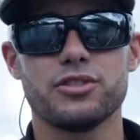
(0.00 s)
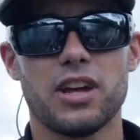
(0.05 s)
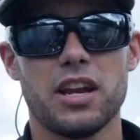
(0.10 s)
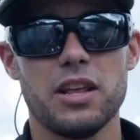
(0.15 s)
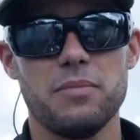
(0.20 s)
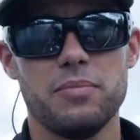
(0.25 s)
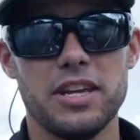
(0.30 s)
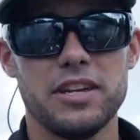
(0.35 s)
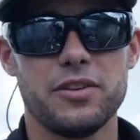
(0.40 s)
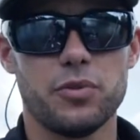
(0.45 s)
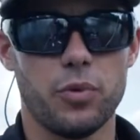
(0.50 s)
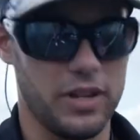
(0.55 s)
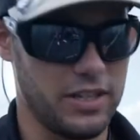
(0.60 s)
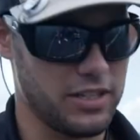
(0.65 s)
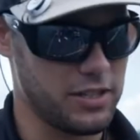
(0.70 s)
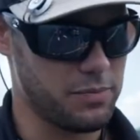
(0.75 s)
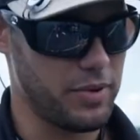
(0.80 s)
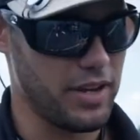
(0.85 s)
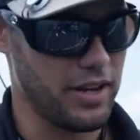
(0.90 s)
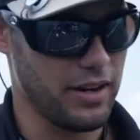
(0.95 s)
Sunny B
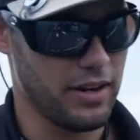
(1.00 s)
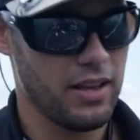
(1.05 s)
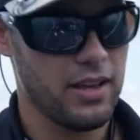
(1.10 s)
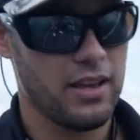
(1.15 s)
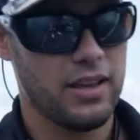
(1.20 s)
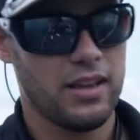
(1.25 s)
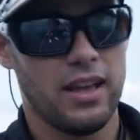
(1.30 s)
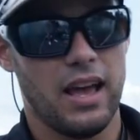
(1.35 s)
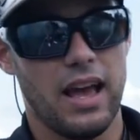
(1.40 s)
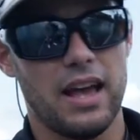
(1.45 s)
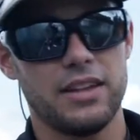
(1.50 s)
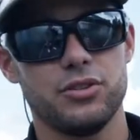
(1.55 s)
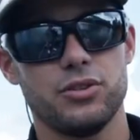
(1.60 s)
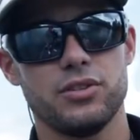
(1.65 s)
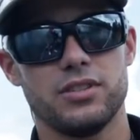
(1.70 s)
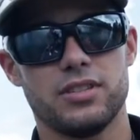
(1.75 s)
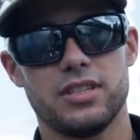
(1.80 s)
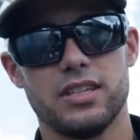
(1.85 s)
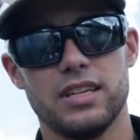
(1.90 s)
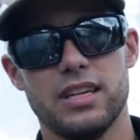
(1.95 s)
Twin Spin. As you
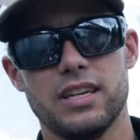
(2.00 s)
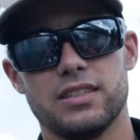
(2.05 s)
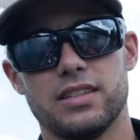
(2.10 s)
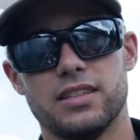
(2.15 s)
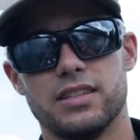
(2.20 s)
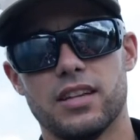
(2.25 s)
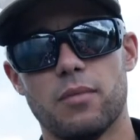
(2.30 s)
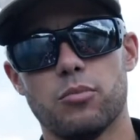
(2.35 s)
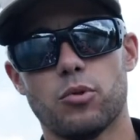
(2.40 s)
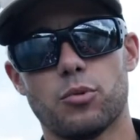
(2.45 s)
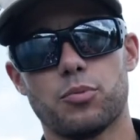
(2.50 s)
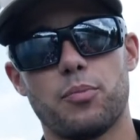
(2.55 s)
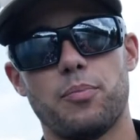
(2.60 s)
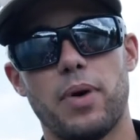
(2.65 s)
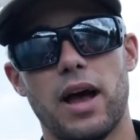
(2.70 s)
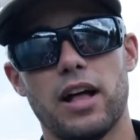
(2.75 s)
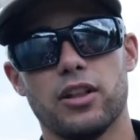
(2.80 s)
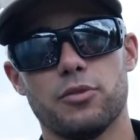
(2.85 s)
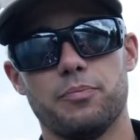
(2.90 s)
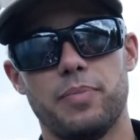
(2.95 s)
can see, it's a double
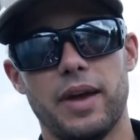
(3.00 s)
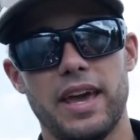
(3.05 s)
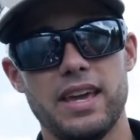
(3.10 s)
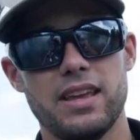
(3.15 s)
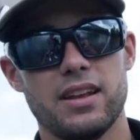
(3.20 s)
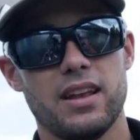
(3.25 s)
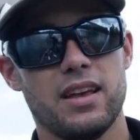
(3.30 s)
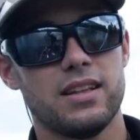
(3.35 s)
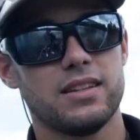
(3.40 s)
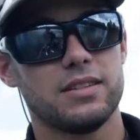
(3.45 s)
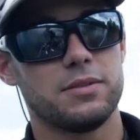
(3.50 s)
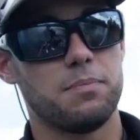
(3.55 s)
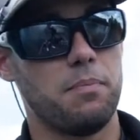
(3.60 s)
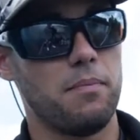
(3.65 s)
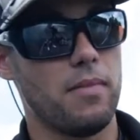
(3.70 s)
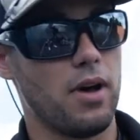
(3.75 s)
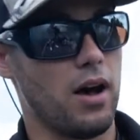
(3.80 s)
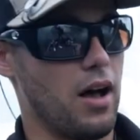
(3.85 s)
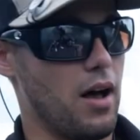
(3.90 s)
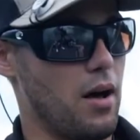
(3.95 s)
propeller bait. It's
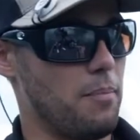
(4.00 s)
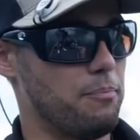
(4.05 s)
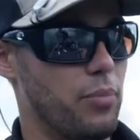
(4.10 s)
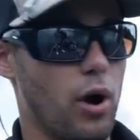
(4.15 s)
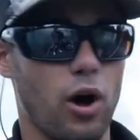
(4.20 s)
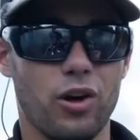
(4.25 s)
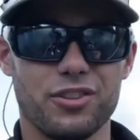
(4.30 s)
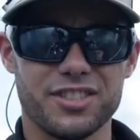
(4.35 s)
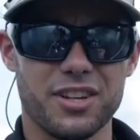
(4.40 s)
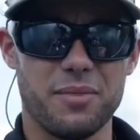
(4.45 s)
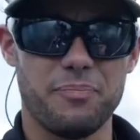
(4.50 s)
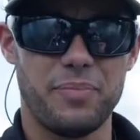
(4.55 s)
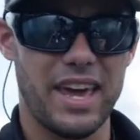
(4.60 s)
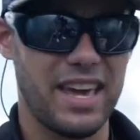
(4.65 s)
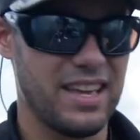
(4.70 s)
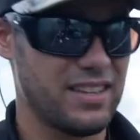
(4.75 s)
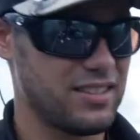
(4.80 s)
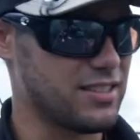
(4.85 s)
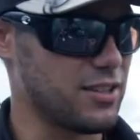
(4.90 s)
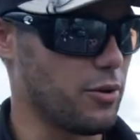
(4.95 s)
uh, balsa
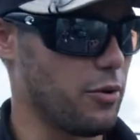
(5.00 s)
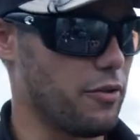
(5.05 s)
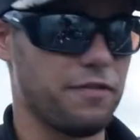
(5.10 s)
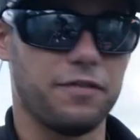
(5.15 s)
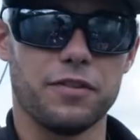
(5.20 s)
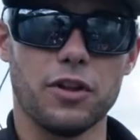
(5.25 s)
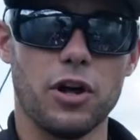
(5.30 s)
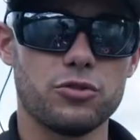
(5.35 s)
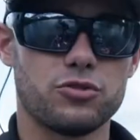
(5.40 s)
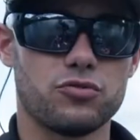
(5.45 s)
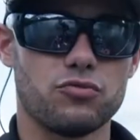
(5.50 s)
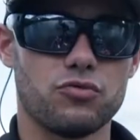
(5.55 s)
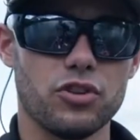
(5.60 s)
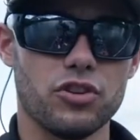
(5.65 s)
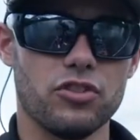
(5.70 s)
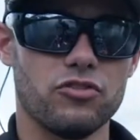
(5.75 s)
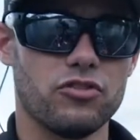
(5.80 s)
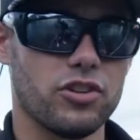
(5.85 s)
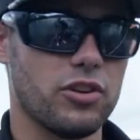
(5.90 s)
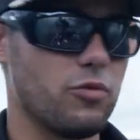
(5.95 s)
bait, so it floats
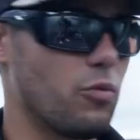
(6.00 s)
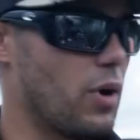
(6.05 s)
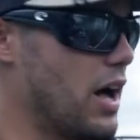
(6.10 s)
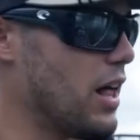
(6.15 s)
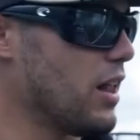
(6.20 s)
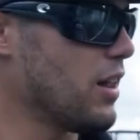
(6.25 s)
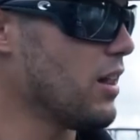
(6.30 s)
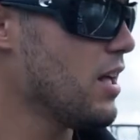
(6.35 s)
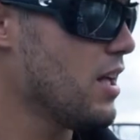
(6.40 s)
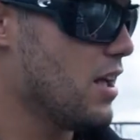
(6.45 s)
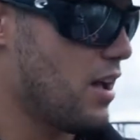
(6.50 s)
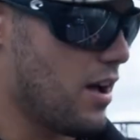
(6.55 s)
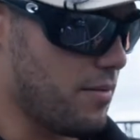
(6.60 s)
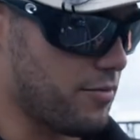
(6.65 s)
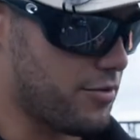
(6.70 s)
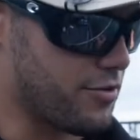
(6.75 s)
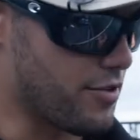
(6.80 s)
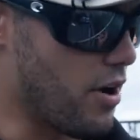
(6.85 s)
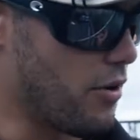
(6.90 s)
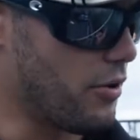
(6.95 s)
really, really well.
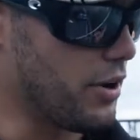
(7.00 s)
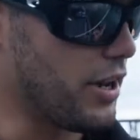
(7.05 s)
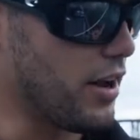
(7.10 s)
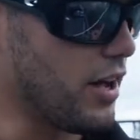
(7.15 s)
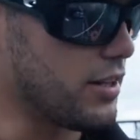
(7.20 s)
I'm throwing it